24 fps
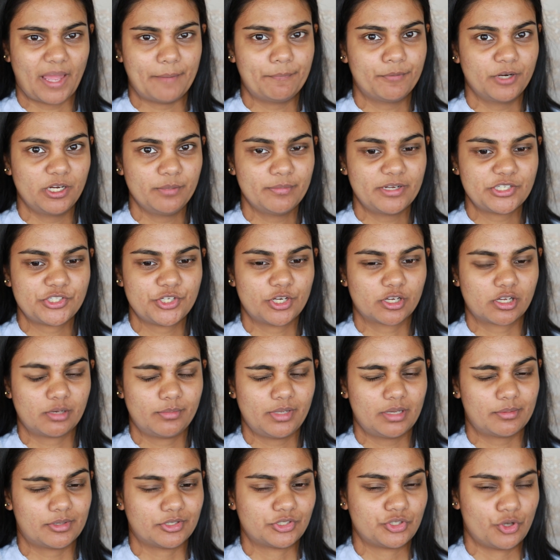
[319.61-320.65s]
I'm pretty much not going
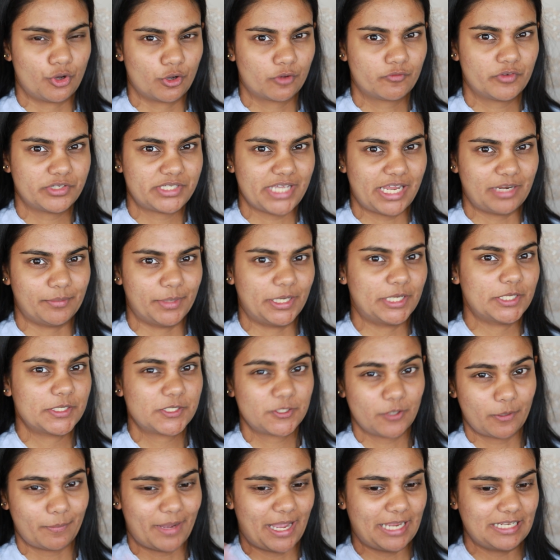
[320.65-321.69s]
to be able to talk for 10
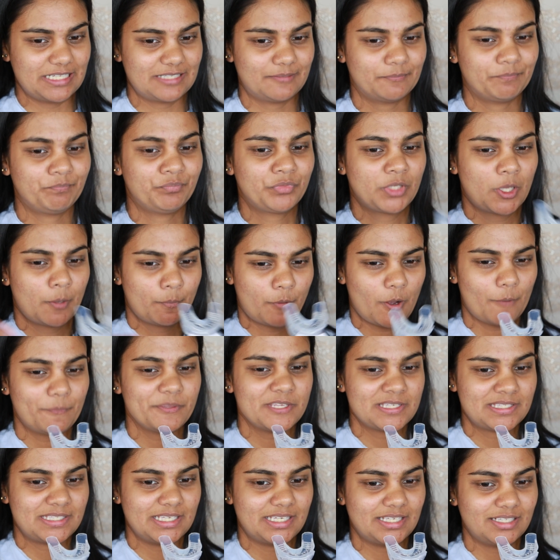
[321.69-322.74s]
minutes, so I might pop
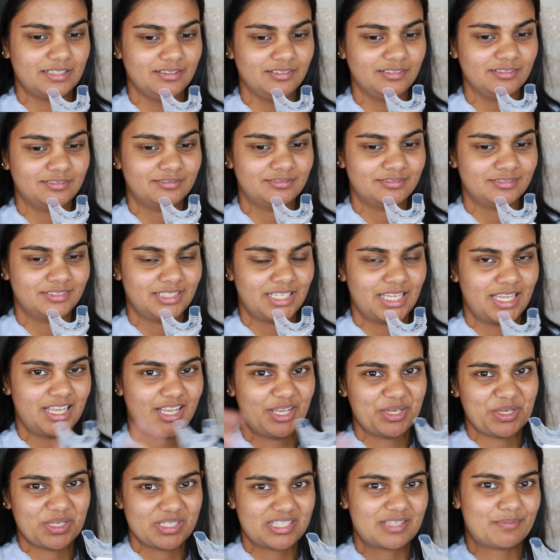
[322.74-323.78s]
this in,
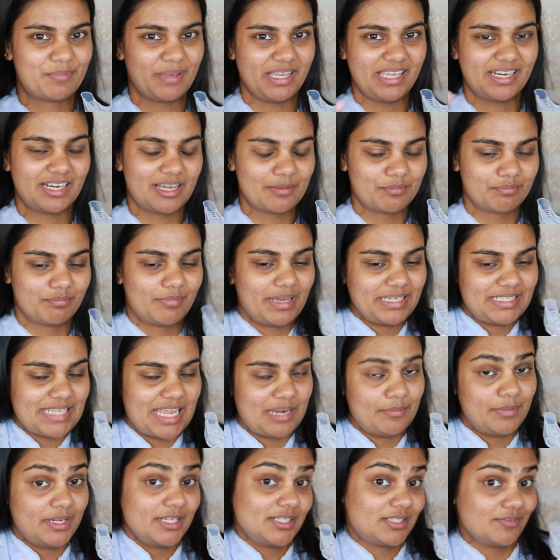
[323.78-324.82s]
speed up my
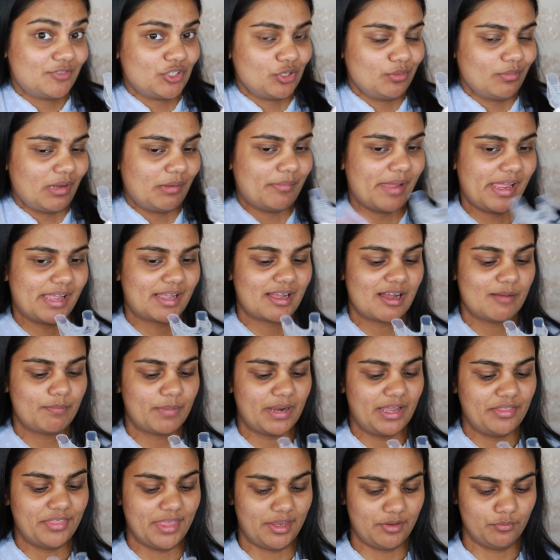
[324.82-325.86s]
10 minutes of doing my
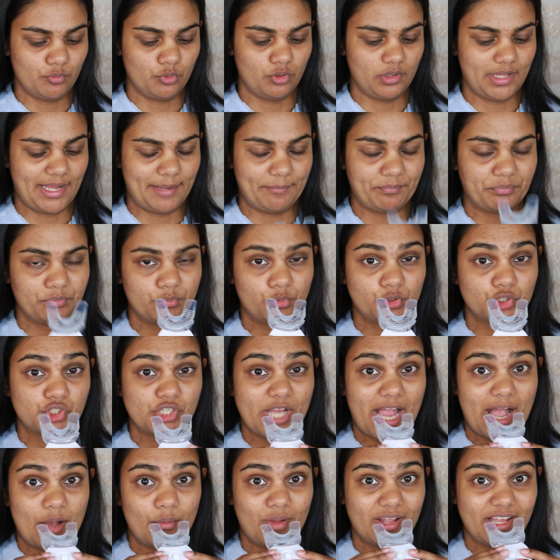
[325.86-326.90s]
makeup, and then we'll
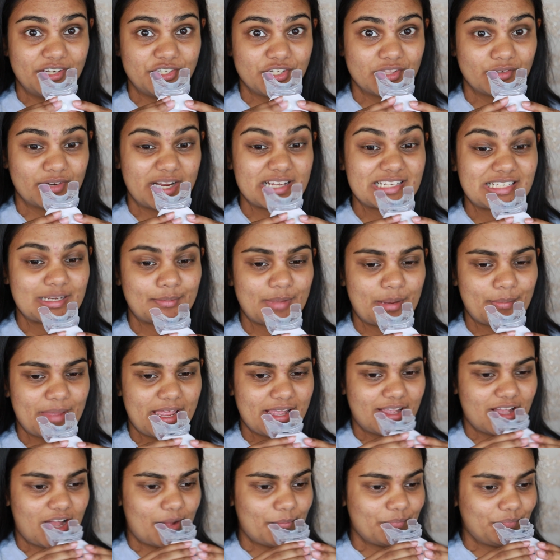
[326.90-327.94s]
chat while I do the rest of my
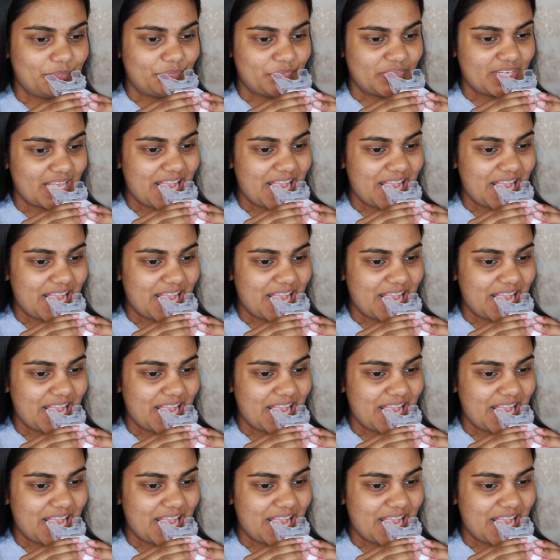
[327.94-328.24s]
makeup.